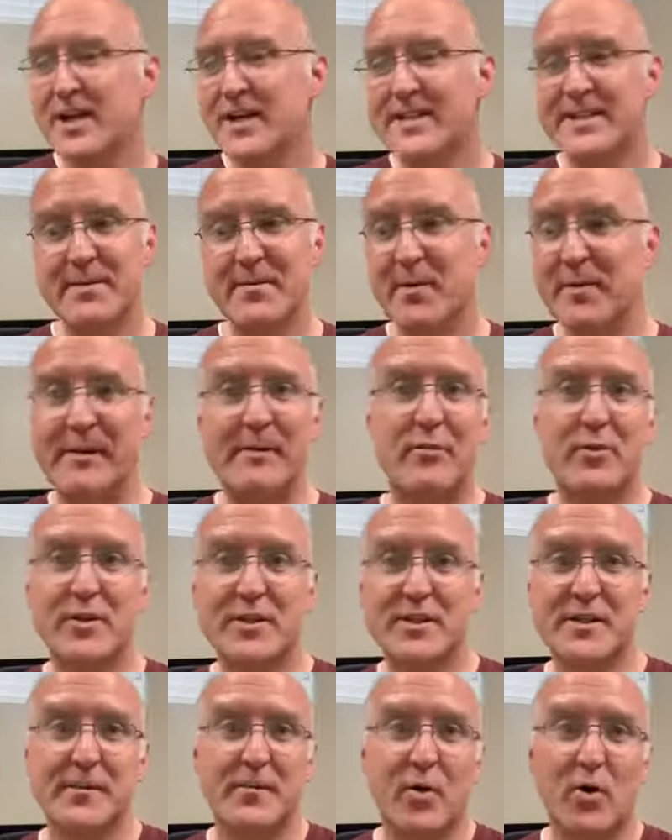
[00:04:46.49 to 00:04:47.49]
Some of the people
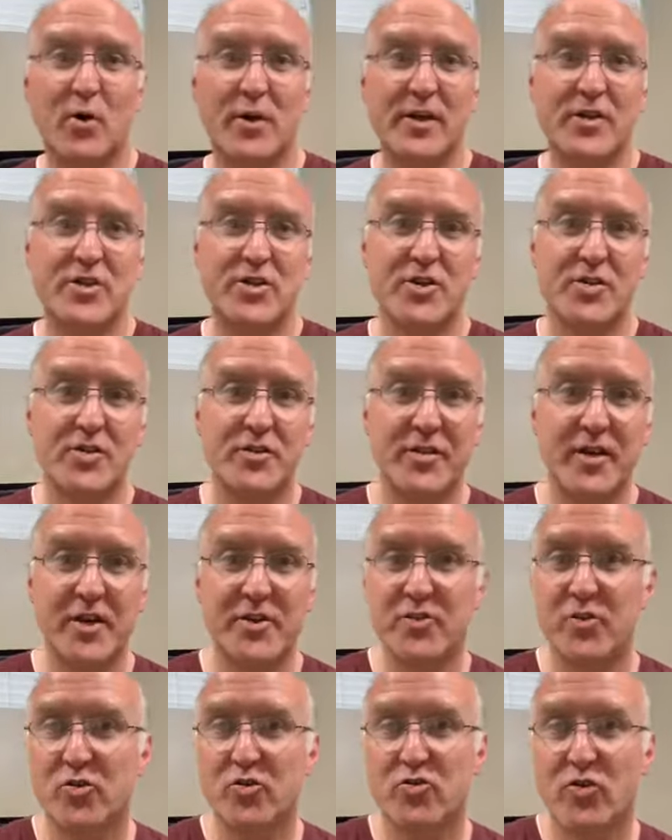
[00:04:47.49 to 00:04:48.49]
that supported you
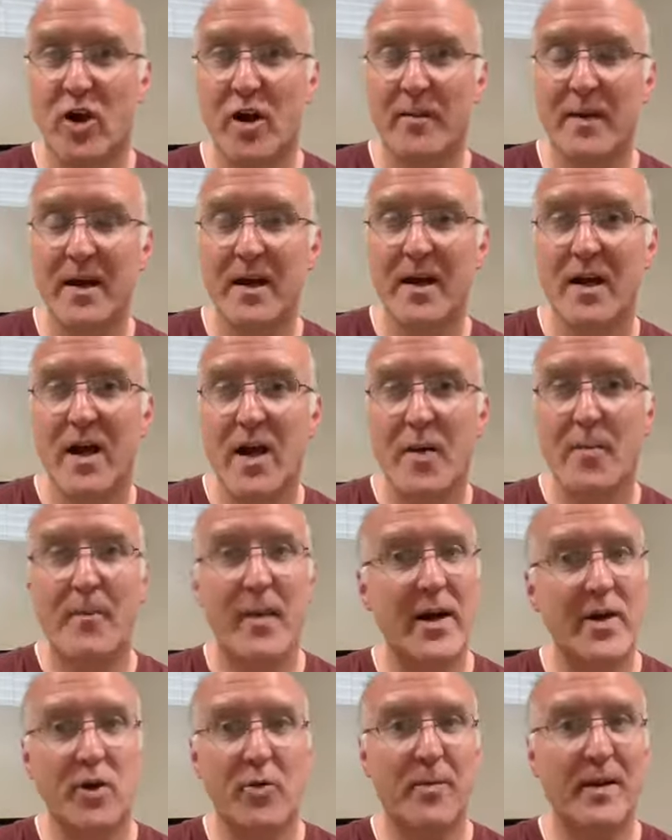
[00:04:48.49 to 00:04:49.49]
in your drama
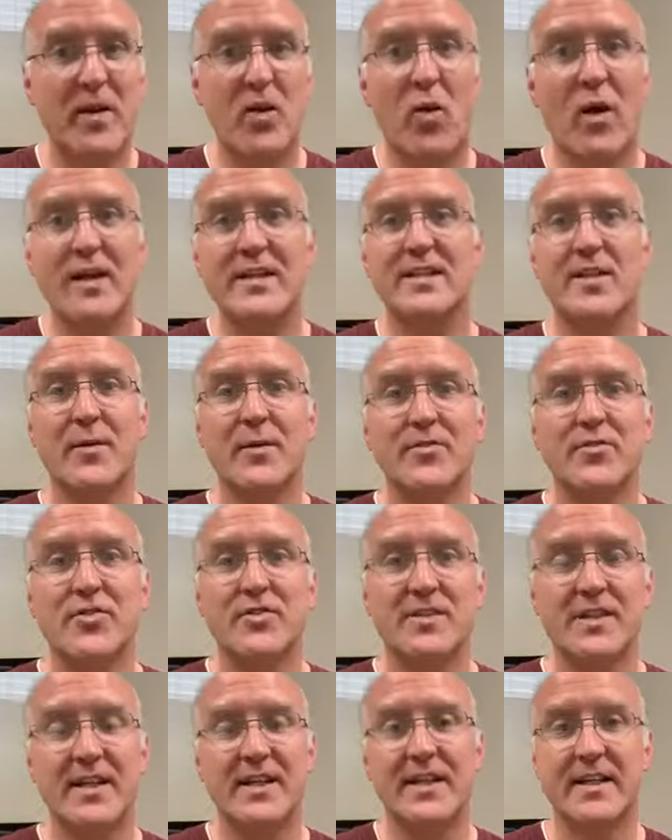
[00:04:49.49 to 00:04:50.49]
might not be quite so
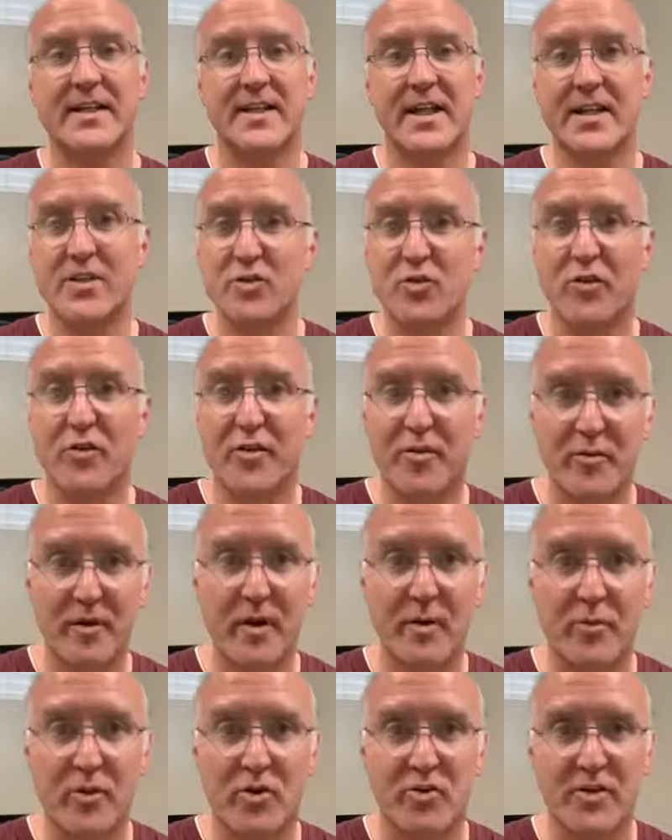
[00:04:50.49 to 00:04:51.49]
interested in your
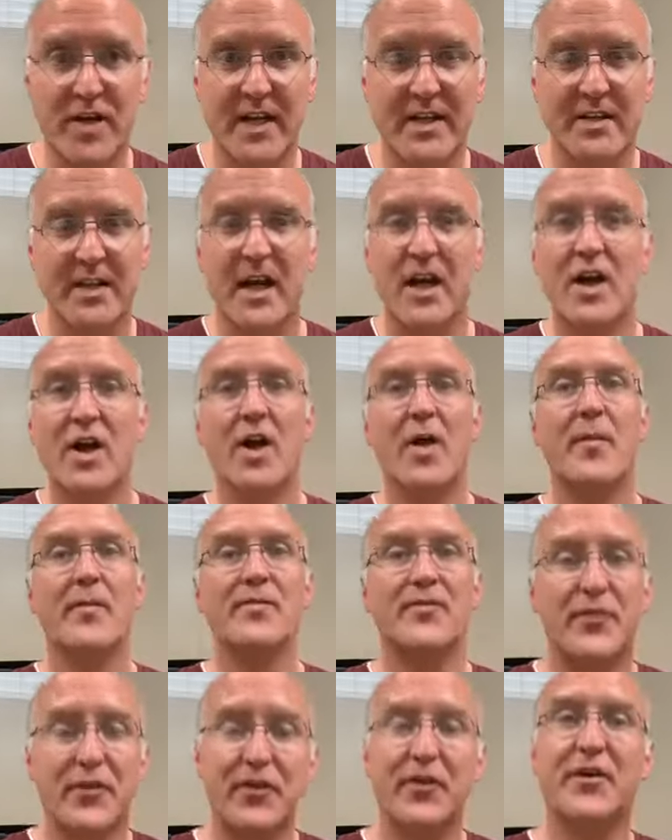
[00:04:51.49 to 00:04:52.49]
thriller project.
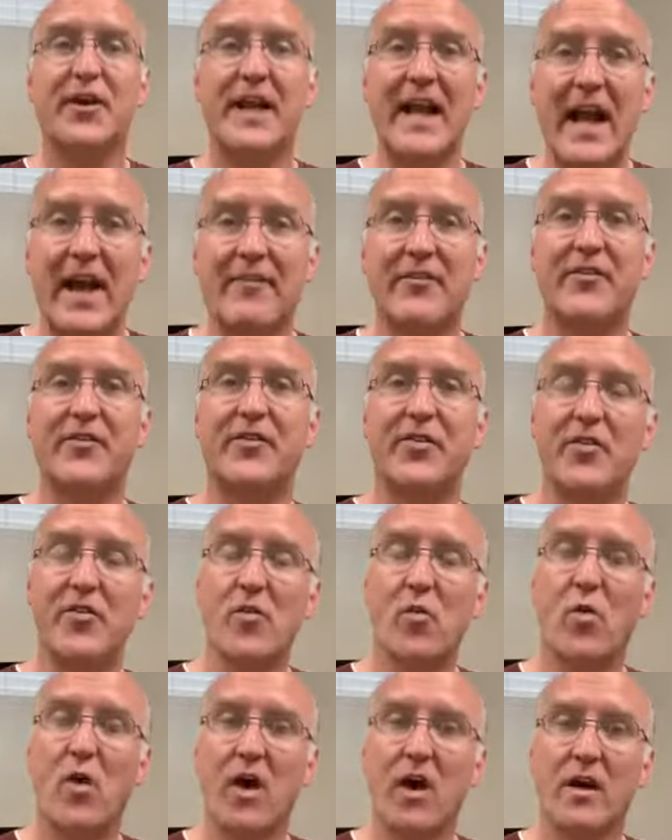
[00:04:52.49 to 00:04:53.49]
So you're going to have to do
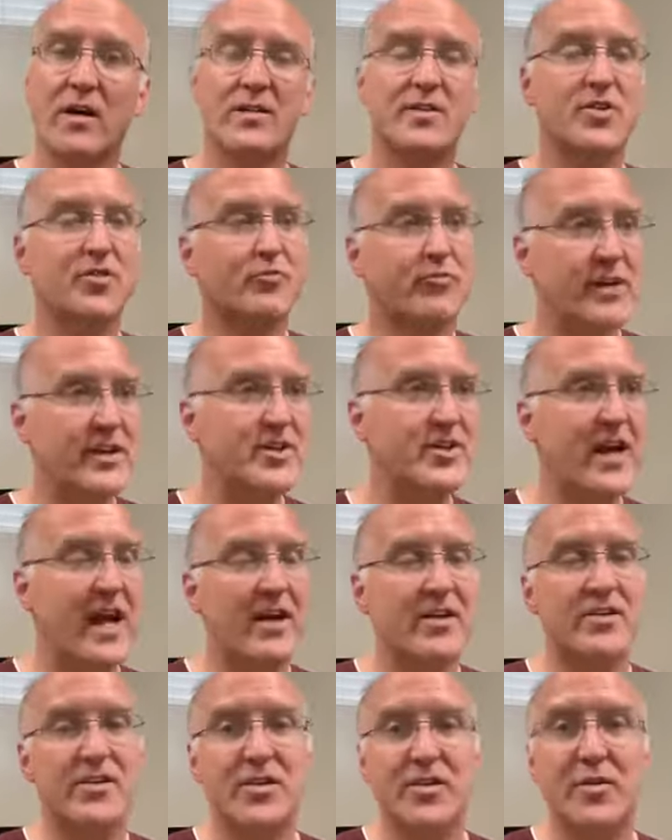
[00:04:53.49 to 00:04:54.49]
the work to reach
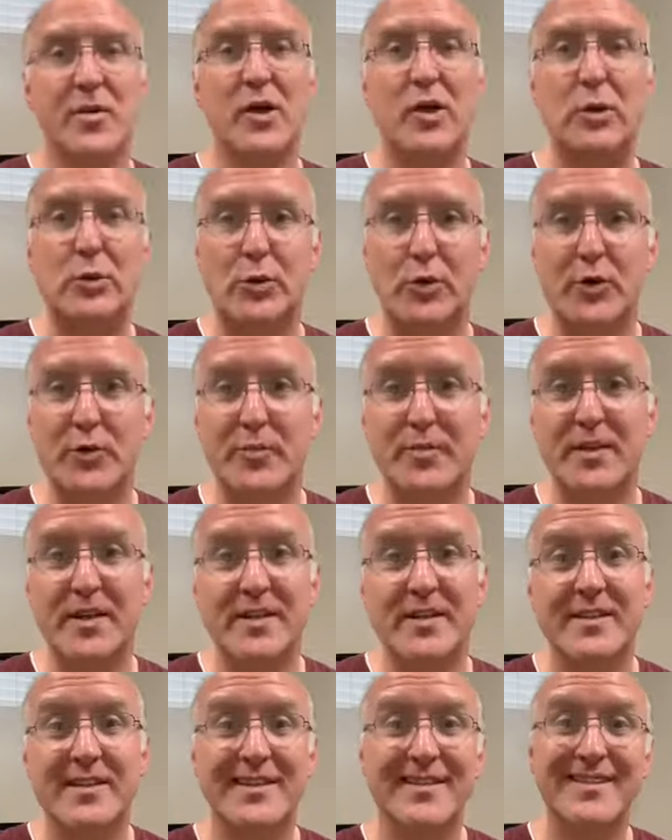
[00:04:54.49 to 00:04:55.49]
out to a group
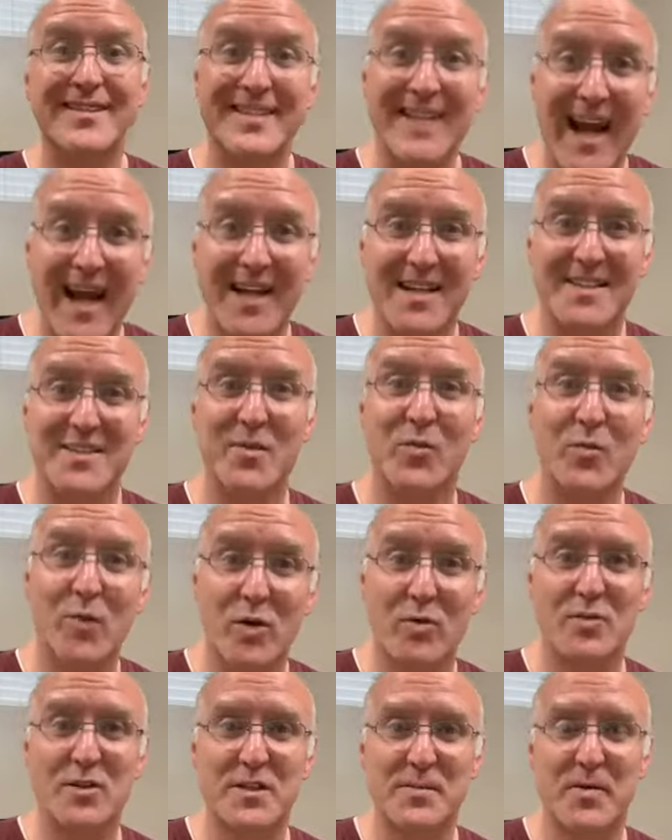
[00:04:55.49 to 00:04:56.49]
that does and
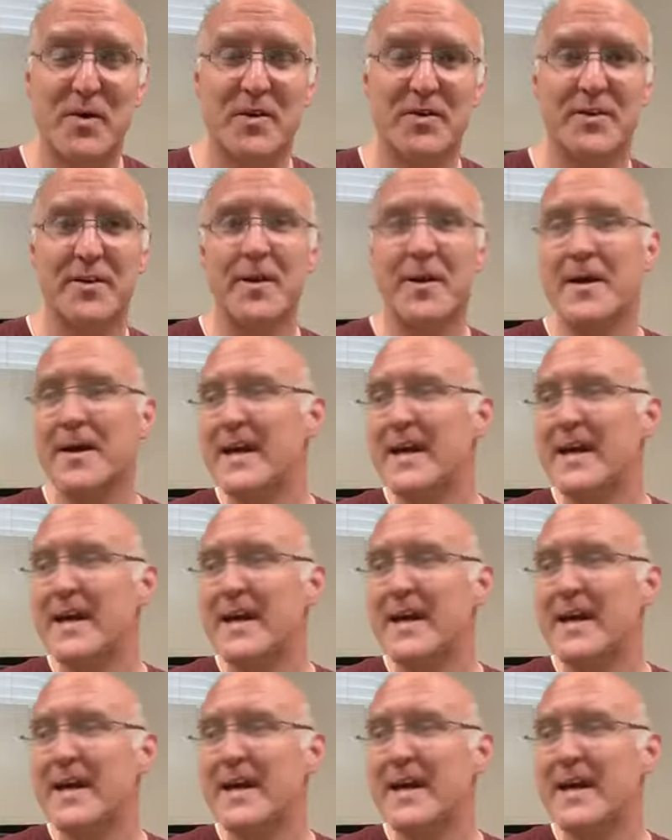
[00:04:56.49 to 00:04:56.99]
will respond.